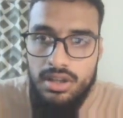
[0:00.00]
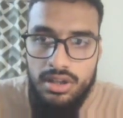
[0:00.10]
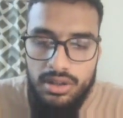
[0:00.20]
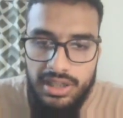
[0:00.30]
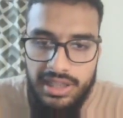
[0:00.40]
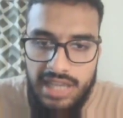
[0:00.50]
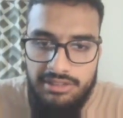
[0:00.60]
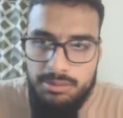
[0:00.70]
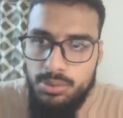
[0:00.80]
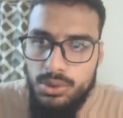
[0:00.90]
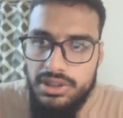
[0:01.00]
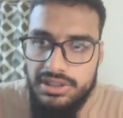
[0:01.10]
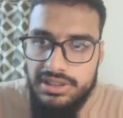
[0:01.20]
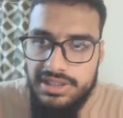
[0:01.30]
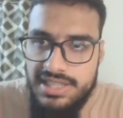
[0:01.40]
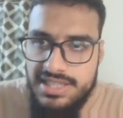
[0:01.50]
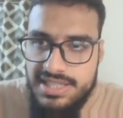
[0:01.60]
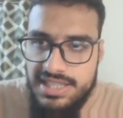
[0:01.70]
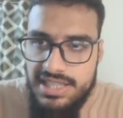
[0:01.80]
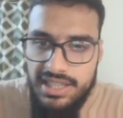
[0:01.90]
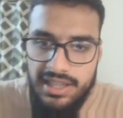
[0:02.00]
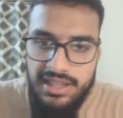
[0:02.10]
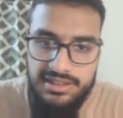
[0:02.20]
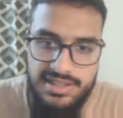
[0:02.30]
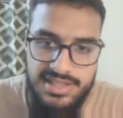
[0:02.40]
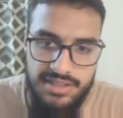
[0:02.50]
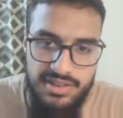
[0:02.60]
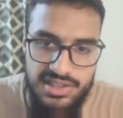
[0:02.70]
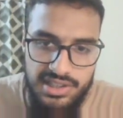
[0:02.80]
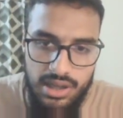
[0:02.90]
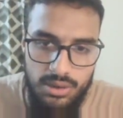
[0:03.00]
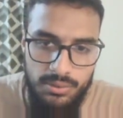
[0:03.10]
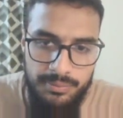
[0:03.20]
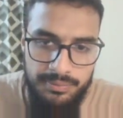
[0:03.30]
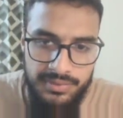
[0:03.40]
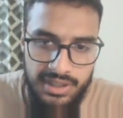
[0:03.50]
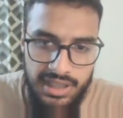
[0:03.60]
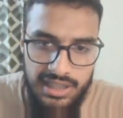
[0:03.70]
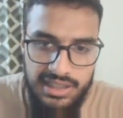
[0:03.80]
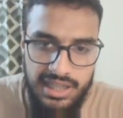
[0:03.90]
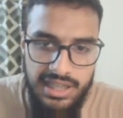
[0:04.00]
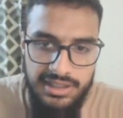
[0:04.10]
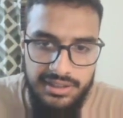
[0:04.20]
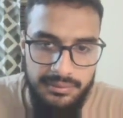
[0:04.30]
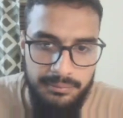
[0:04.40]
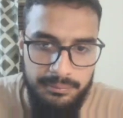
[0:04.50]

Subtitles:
Okay, can we put this t in this equation now and write